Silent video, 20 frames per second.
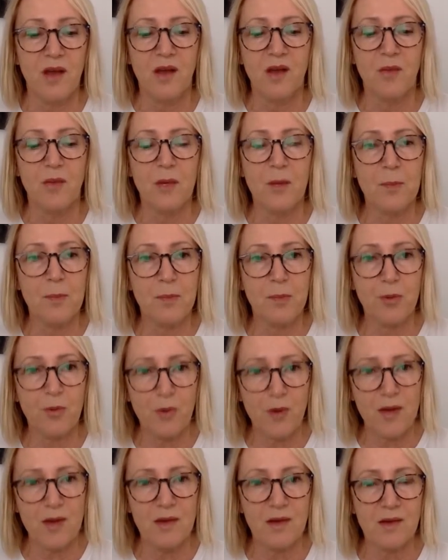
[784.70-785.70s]
But
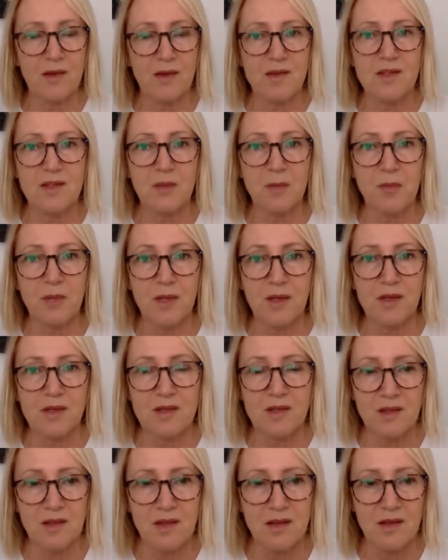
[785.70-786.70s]
prayer is the
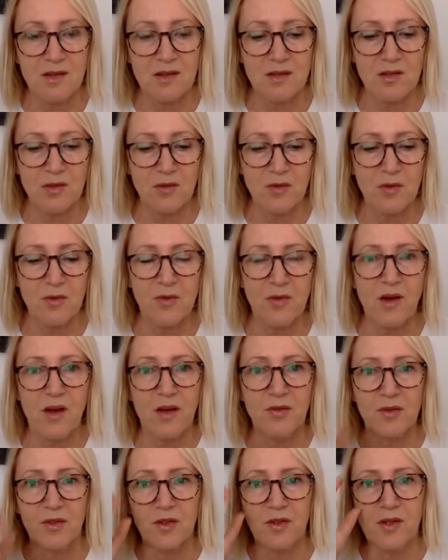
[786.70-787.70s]
biggest key to
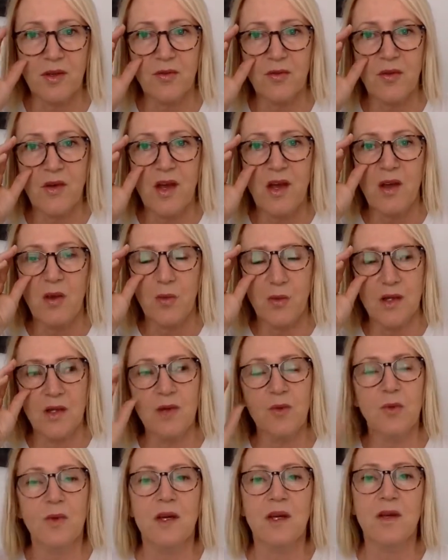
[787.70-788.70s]
revival. If when
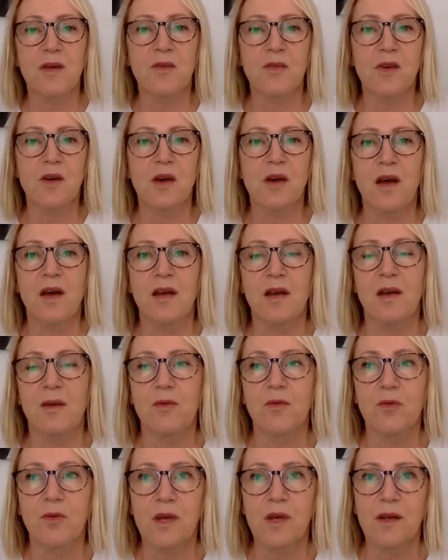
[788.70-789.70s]
it, wherever I have
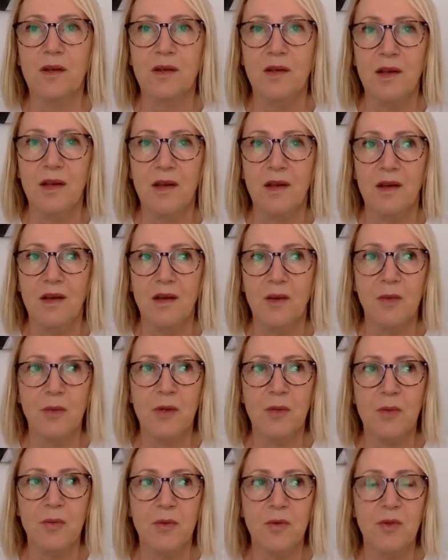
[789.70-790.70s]
read
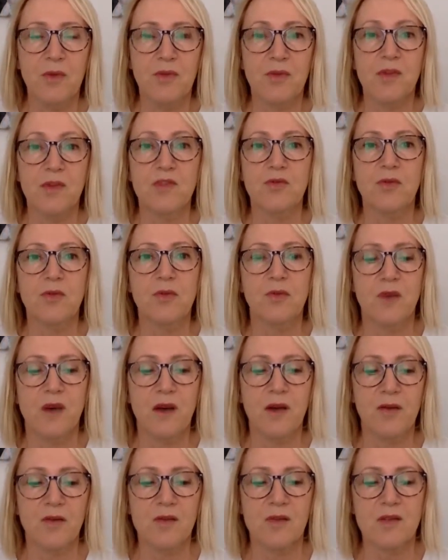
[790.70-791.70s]
about previous
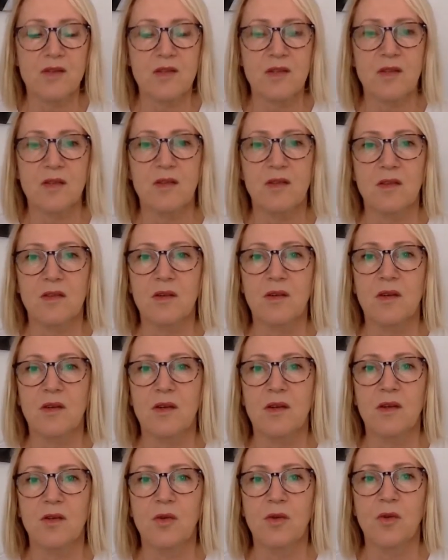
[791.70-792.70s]
revivals that
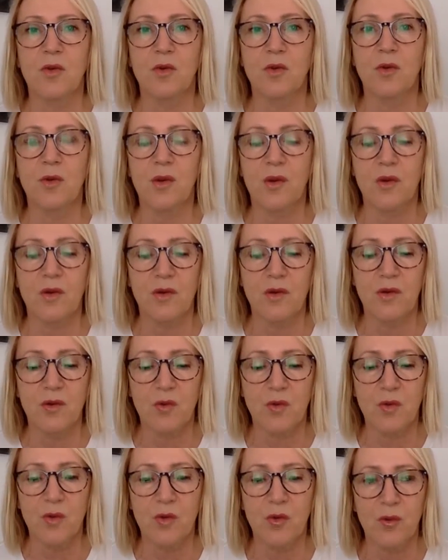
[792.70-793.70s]
it all it
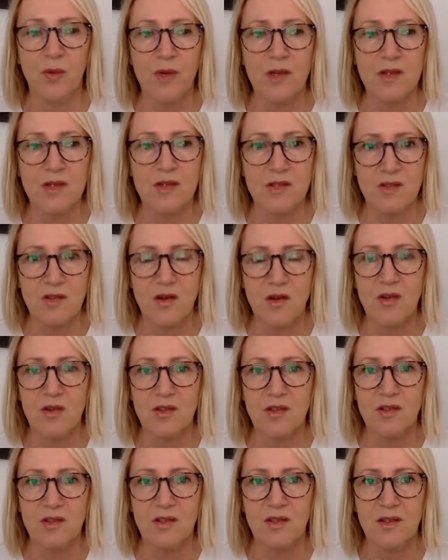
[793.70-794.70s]
always
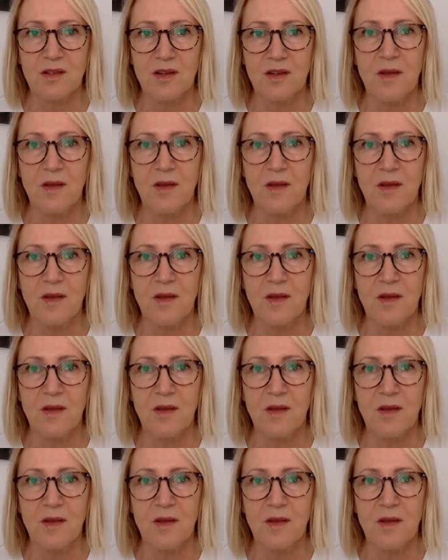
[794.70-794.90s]
started